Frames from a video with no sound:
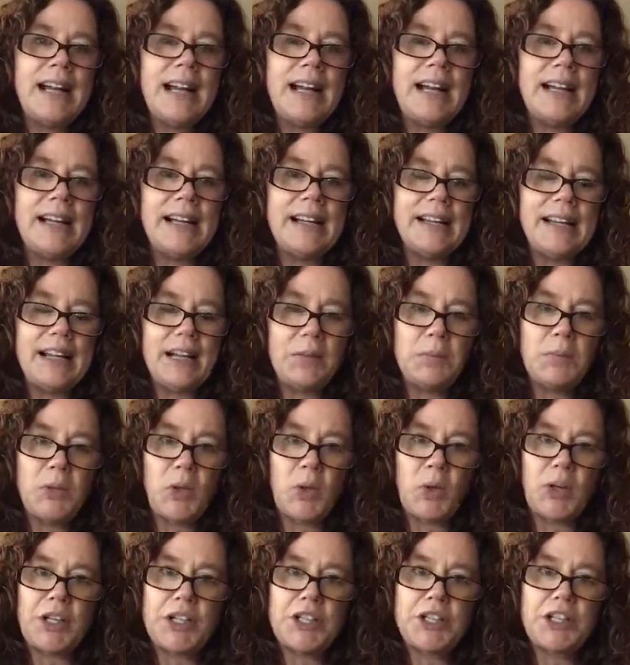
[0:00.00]
Hi, I'm
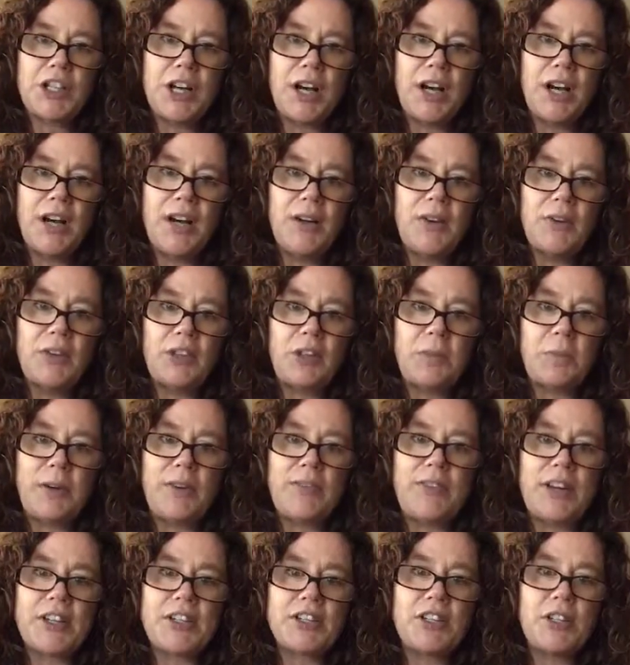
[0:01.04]
Lorrie Shaw, owner of
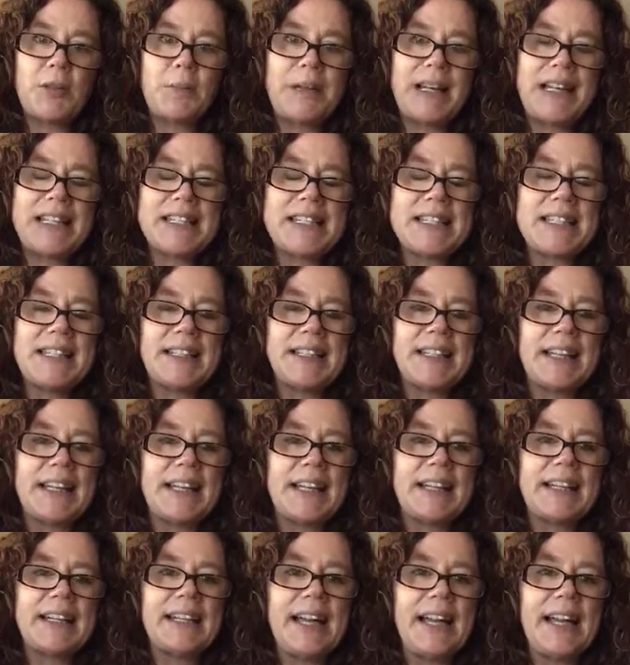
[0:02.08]
Professional Pet
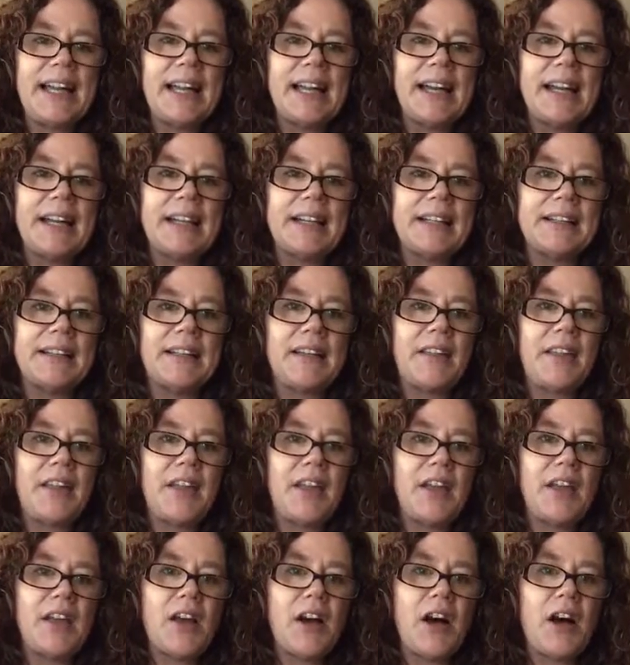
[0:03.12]
Sitting and
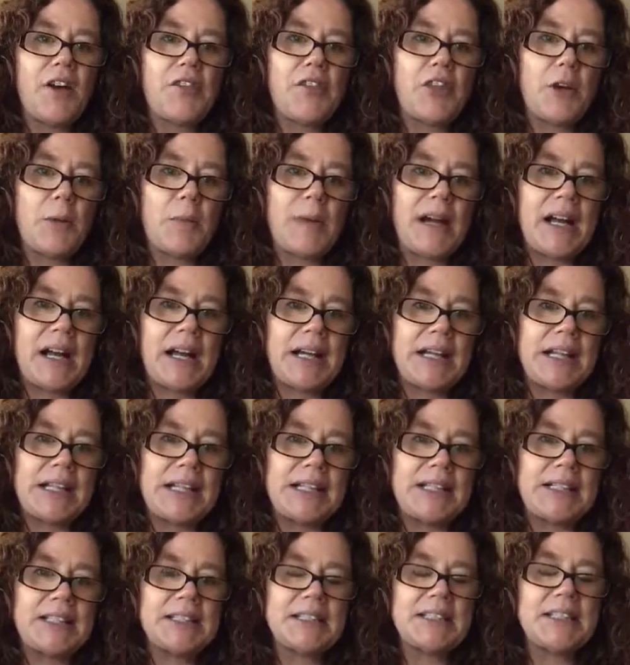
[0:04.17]
the author
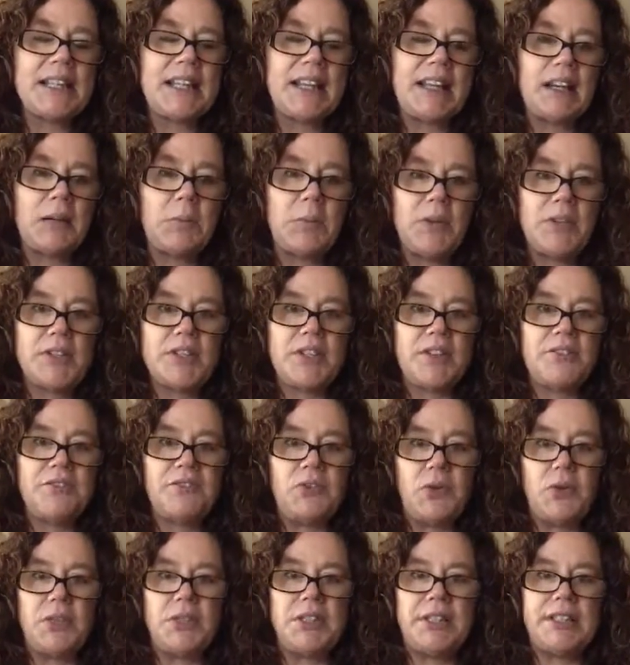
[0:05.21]
behind Animals
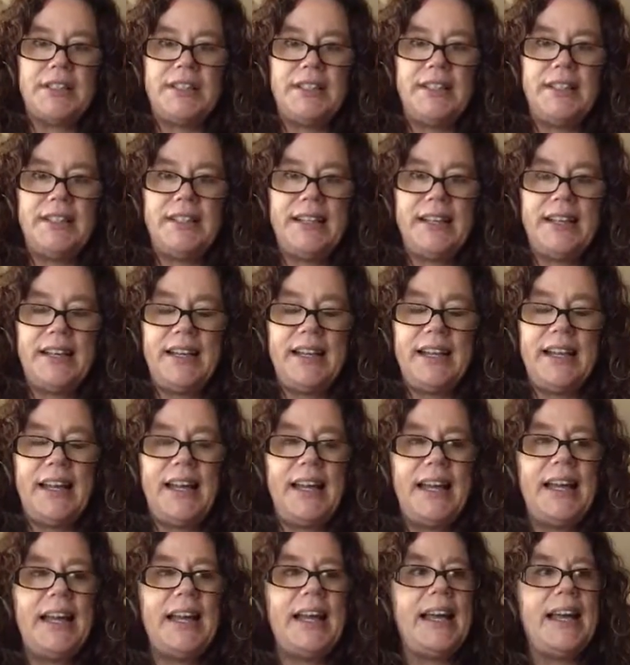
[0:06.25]
Unfolded.
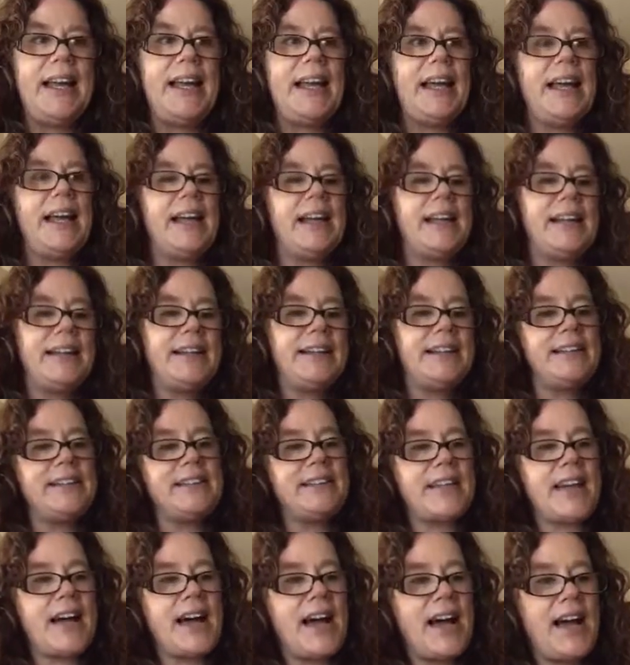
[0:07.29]

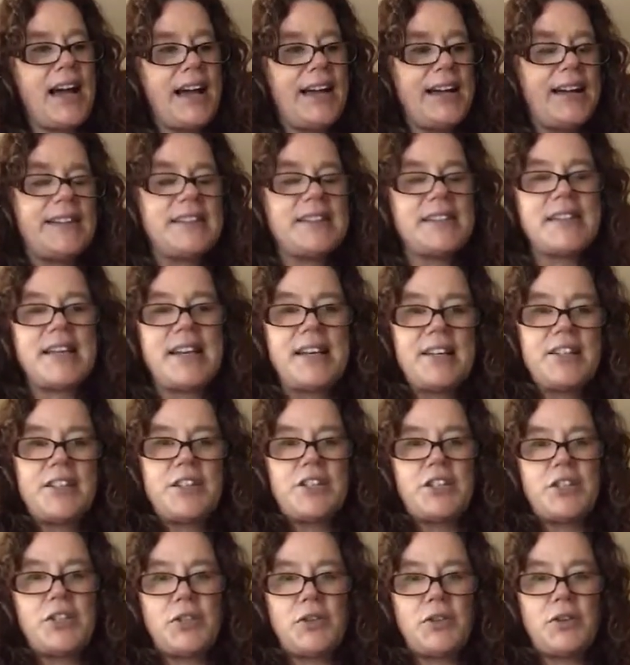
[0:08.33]
And I decided
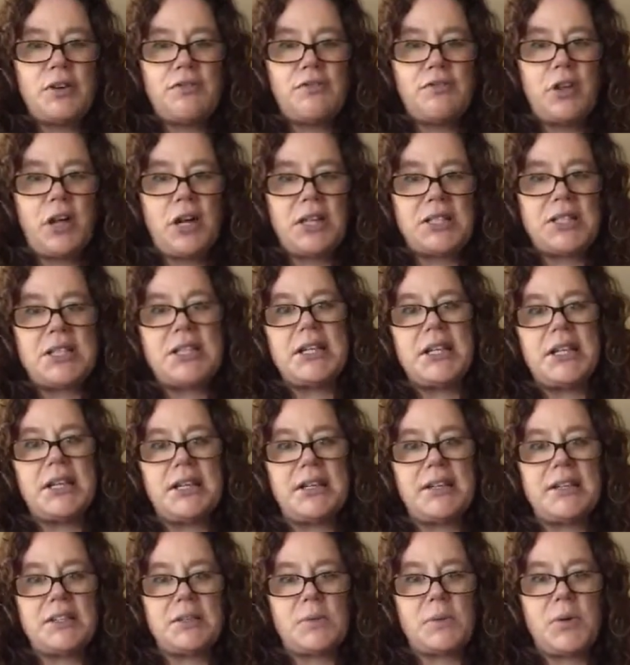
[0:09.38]
to do a vlog
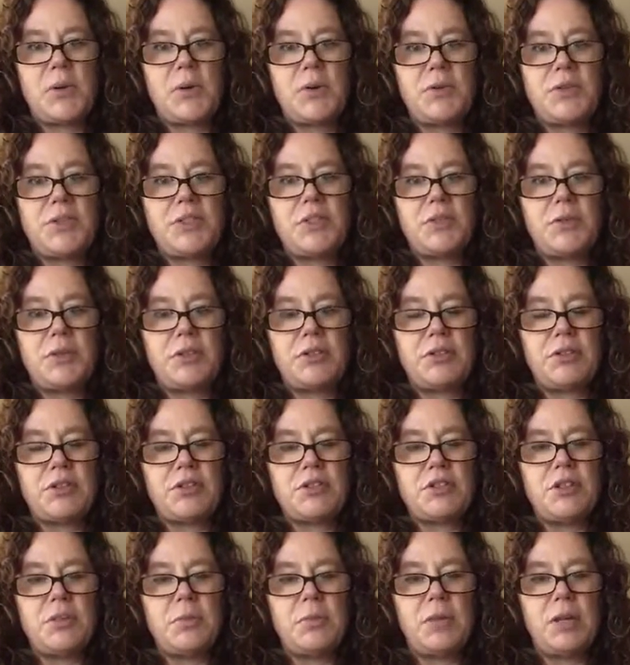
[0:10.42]
today as opposed to a
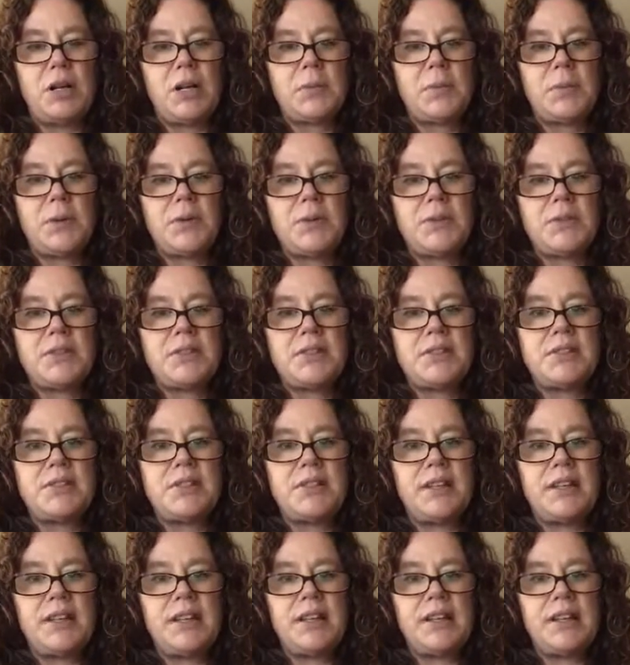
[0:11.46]
traditional blog post.